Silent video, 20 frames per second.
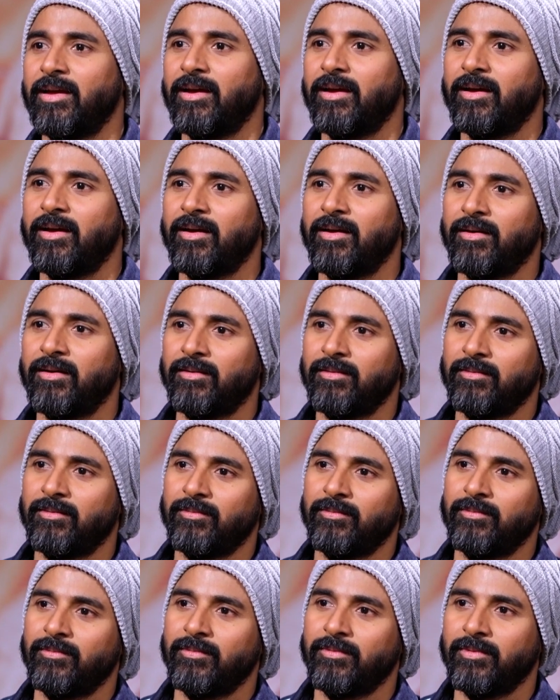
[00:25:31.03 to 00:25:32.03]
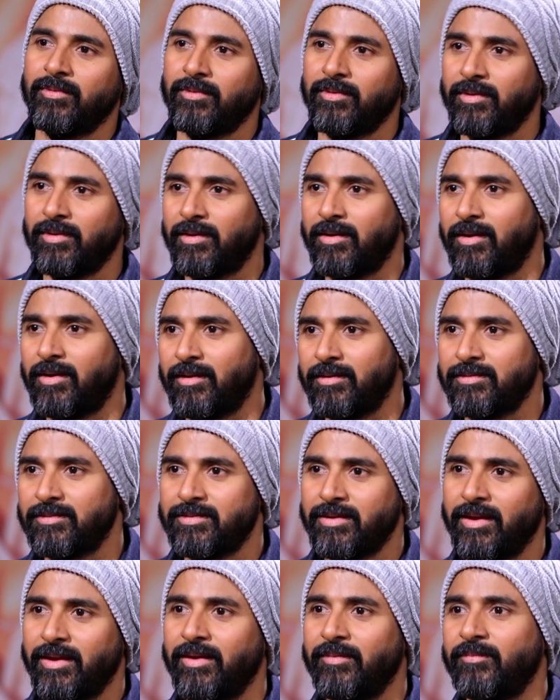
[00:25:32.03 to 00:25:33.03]
all
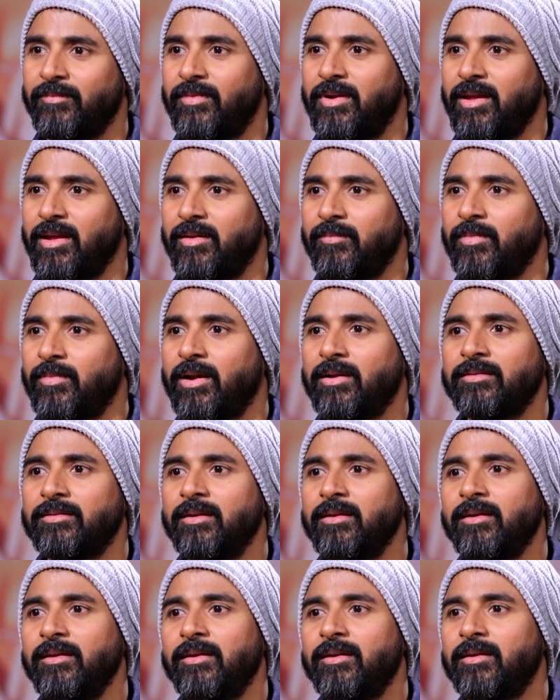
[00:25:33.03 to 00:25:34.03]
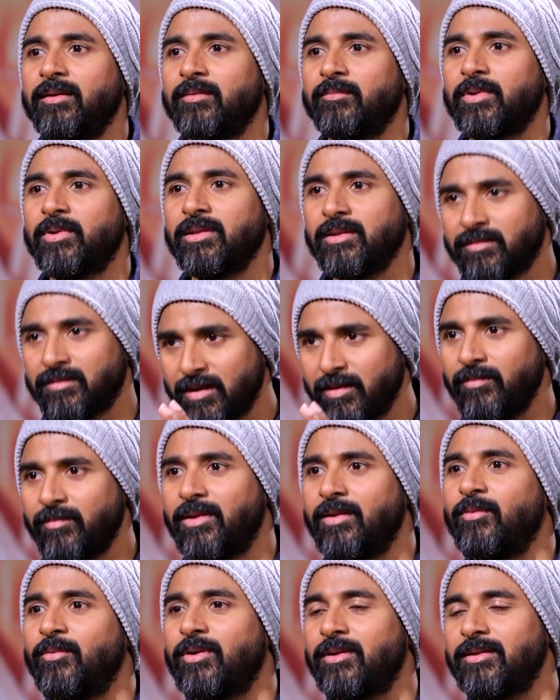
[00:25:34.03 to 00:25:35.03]
same team. I said, brother, same
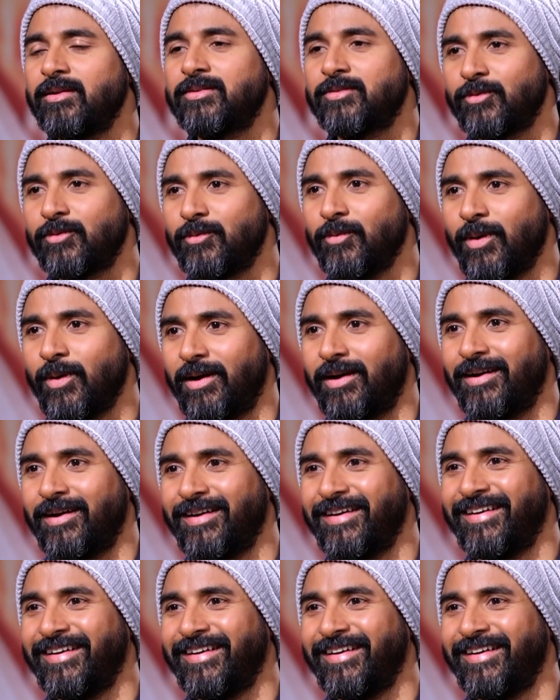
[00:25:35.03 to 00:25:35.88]
team only should work